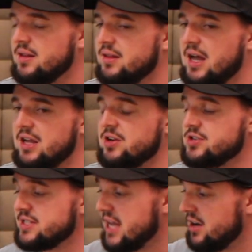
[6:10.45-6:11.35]
like
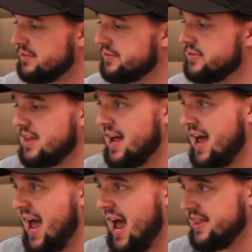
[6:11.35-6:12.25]
yourself that
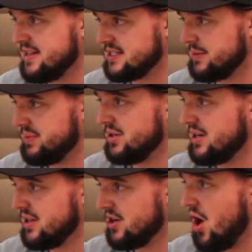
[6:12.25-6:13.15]
had the
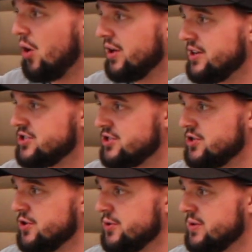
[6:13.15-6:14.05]
stability and the knowledge
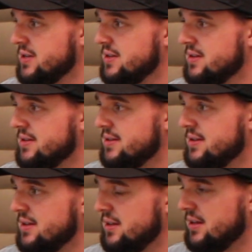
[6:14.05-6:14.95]
to
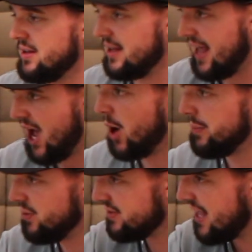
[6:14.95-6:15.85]
help me with